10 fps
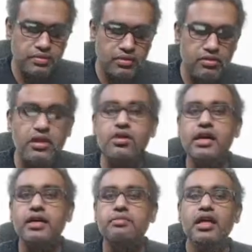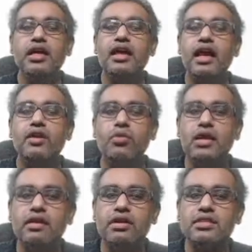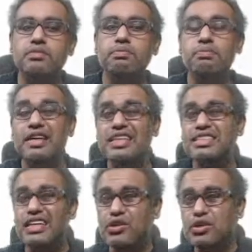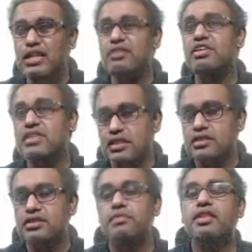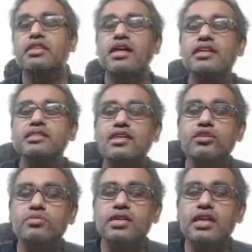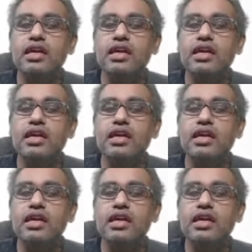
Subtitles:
Okay, and whatever is distal to the divisions, that is said to be the